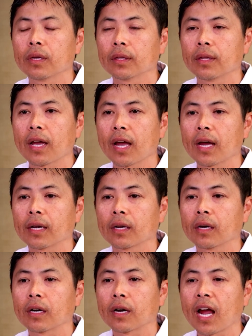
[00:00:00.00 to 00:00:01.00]
that
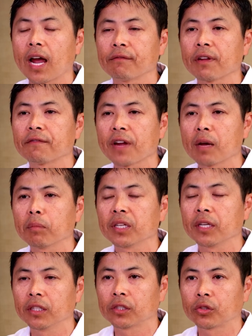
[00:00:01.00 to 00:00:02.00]
have a family
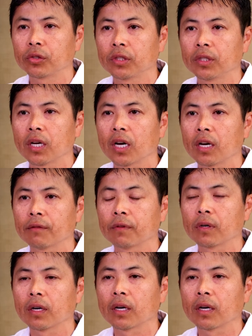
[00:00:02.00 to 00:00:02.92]
history of